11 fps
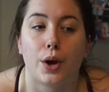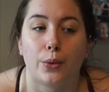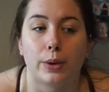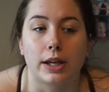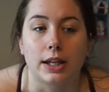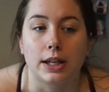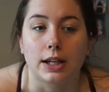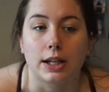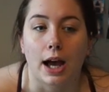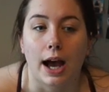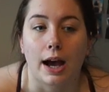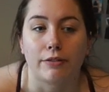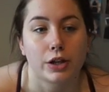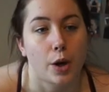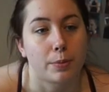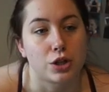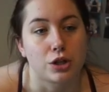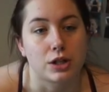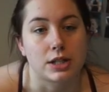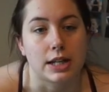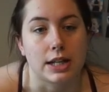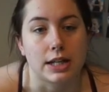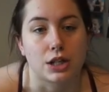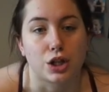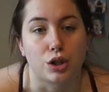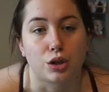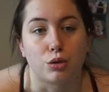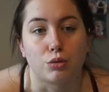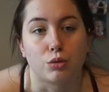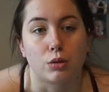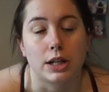we have the opportunity to